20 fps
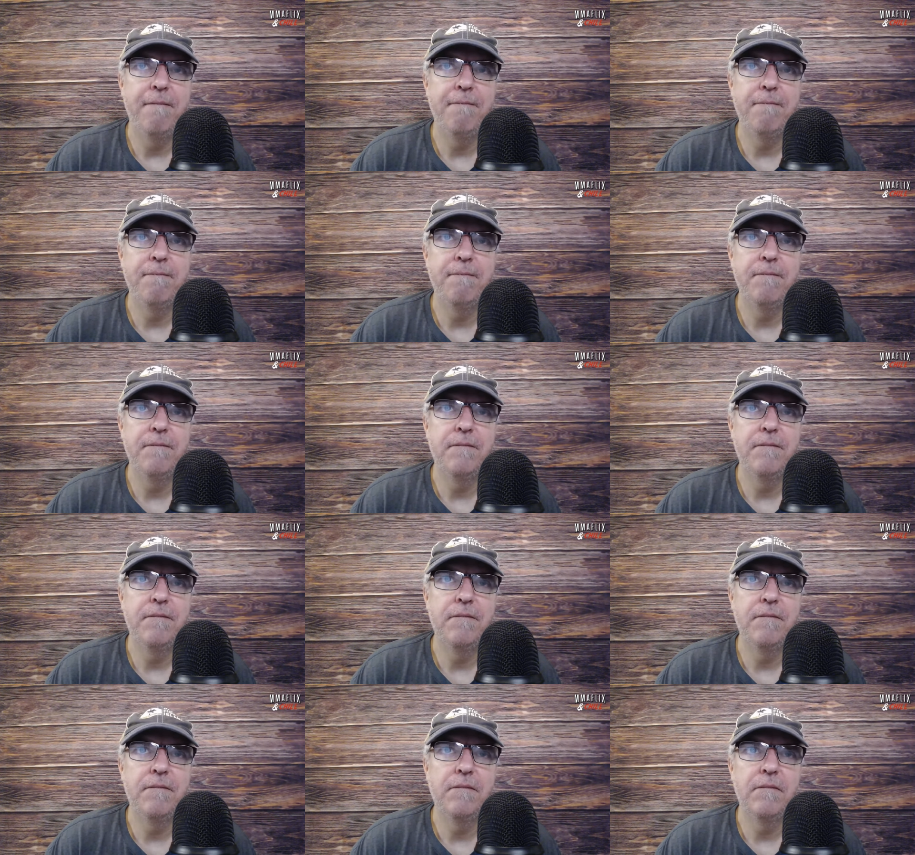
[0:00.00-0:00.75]

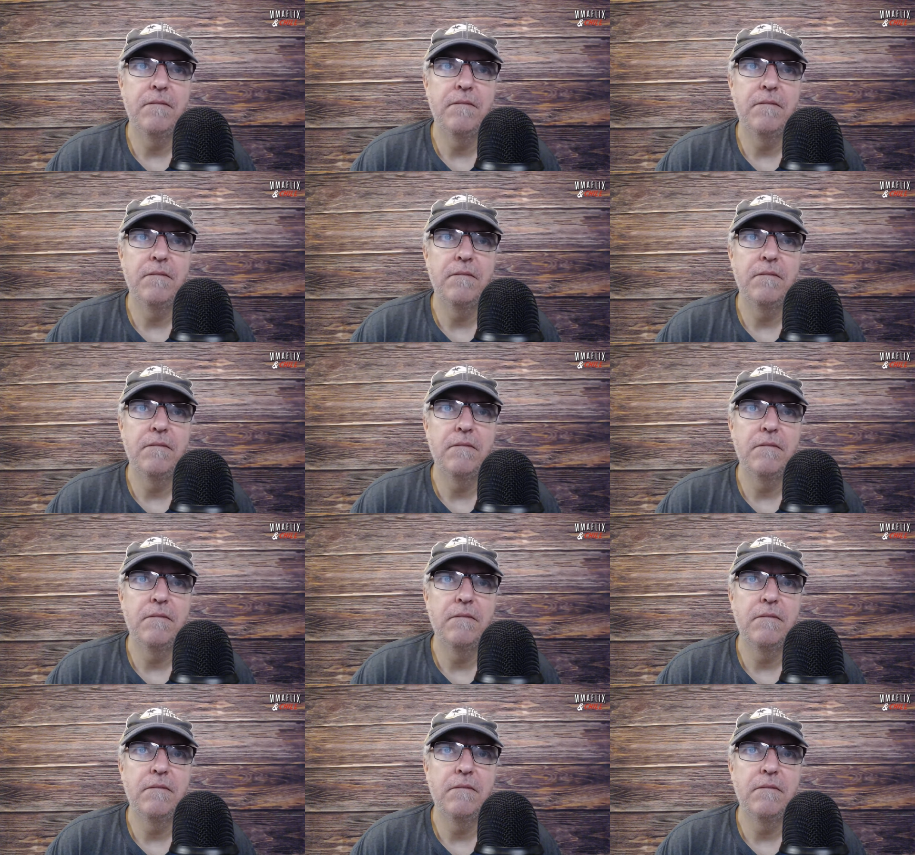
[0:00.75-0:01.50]

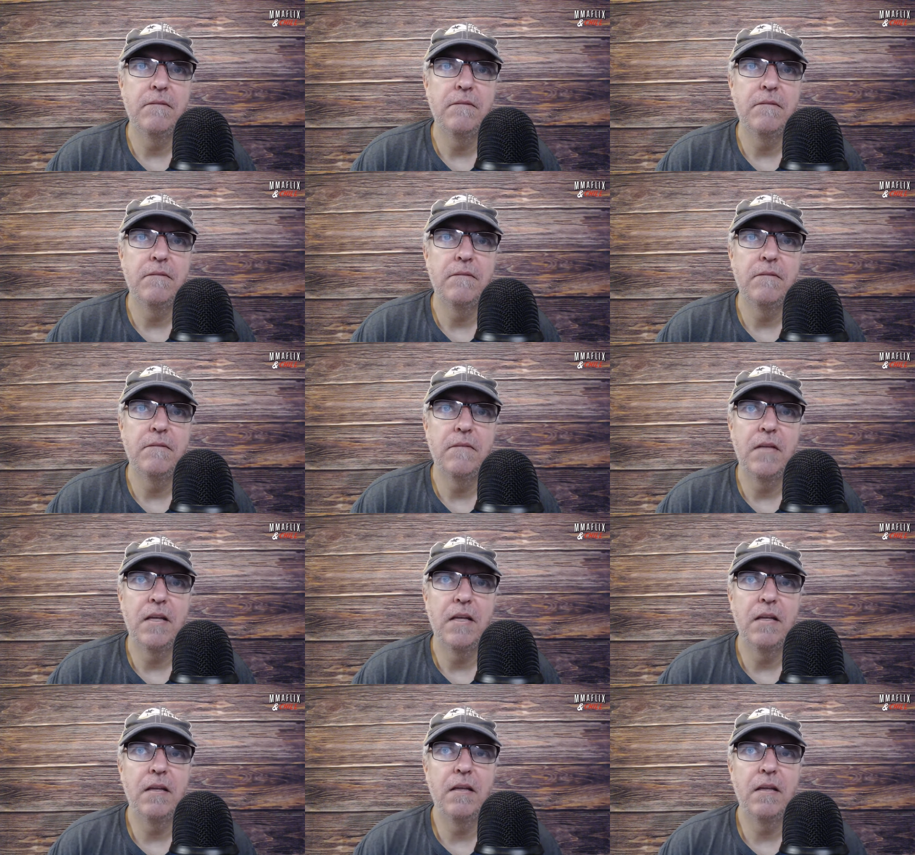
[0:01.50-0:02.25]

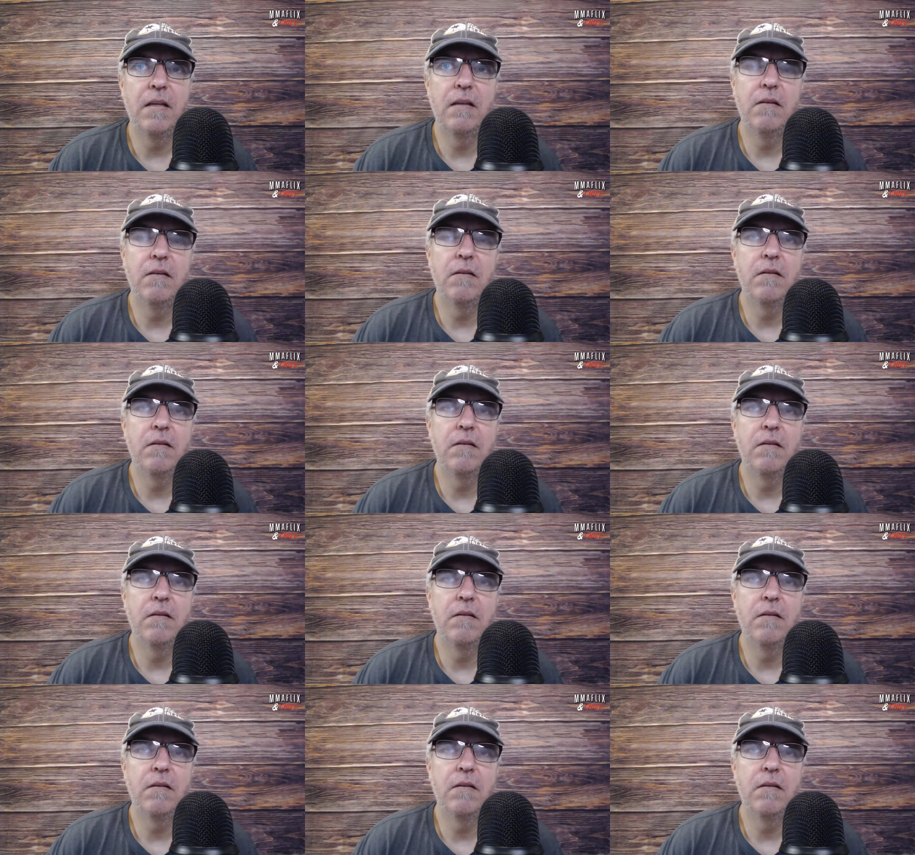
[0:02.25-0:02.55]
Nobody speaks.